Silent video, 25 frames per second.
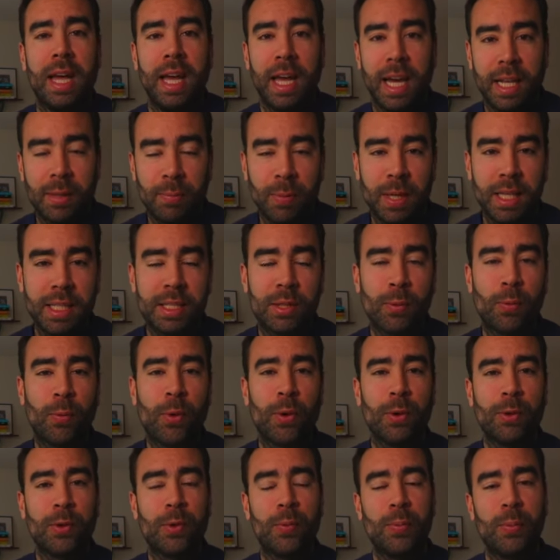It means the
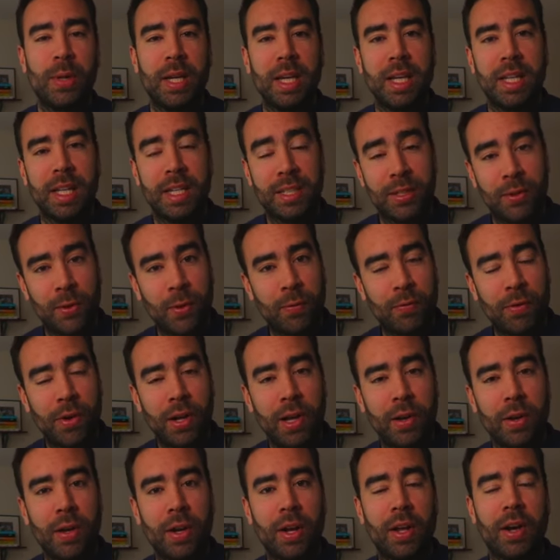world to me that you're
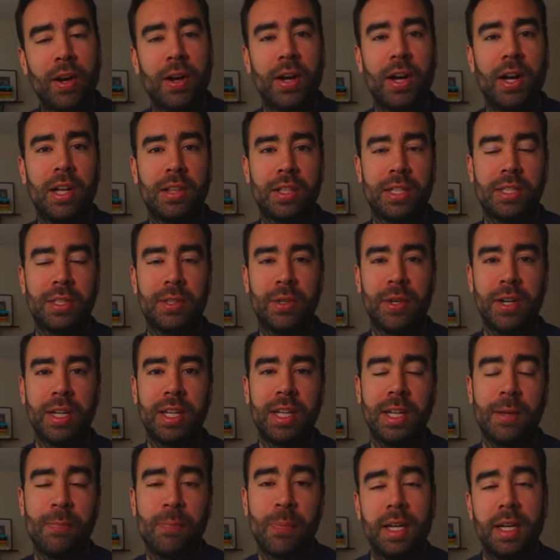following along on this journey.